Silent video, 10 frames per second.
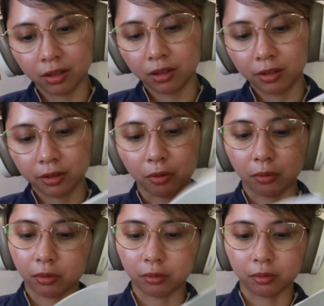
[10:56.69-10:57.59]
go
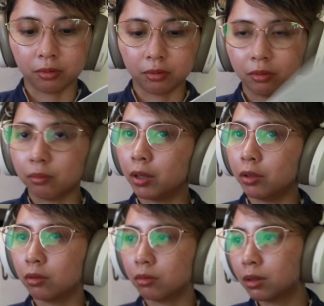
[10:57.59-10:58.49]
through my
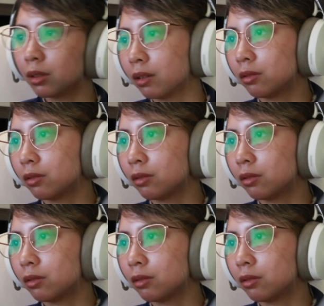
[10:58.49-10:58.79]
notes. Like there's